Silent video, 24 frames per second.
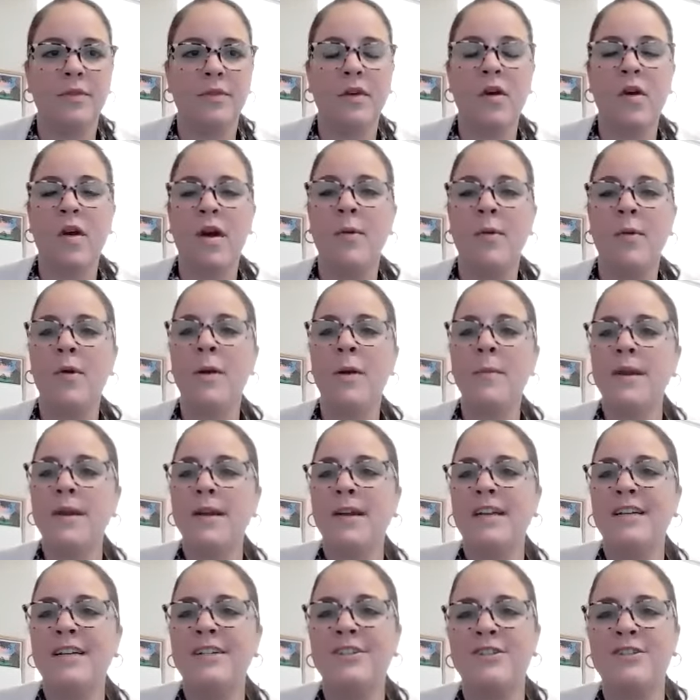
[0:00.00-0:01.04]
All right, well, I'm going to
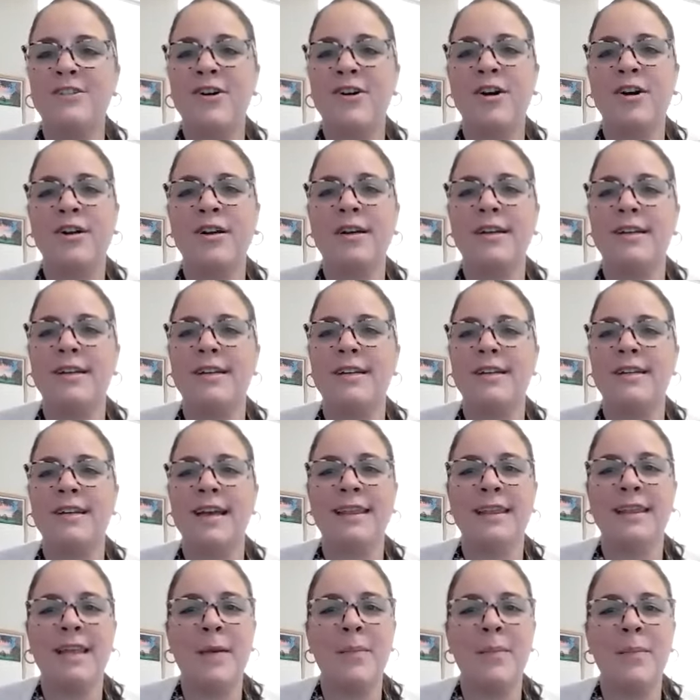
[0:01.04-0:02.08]
get us started and,
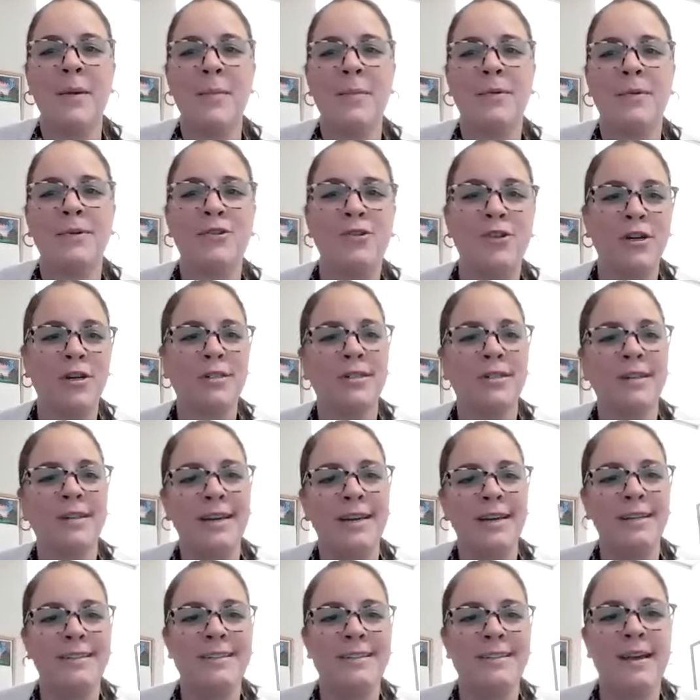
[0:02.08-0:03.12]
and let people trickle
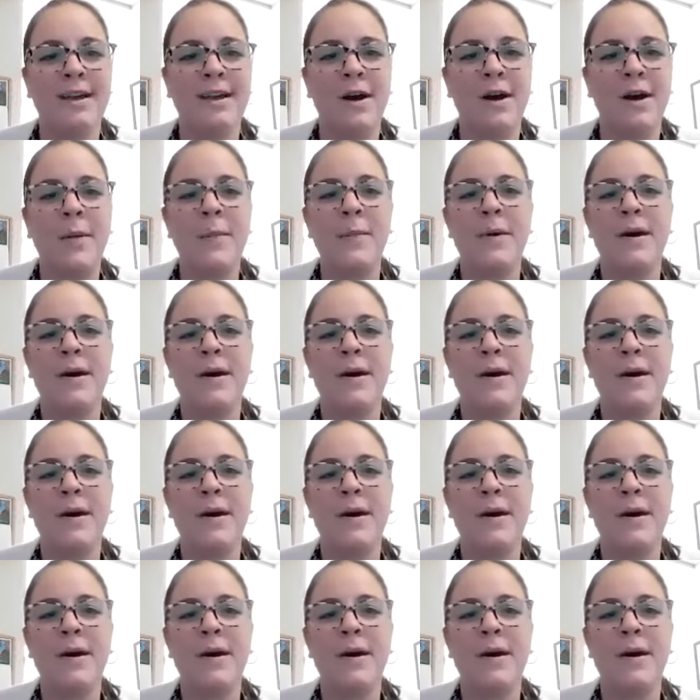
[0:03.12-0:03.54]
in as they come.